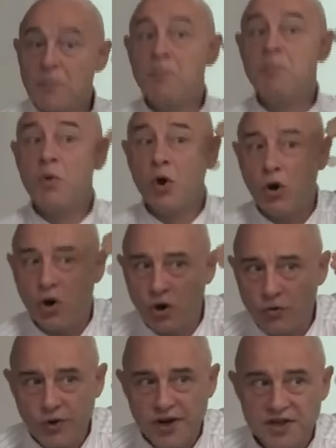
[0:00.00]

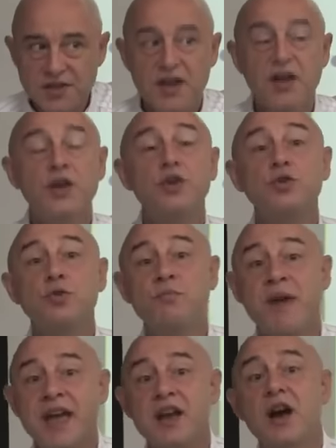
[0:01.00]
more risk to
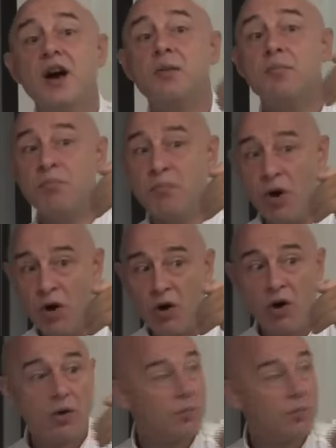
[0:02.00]
make more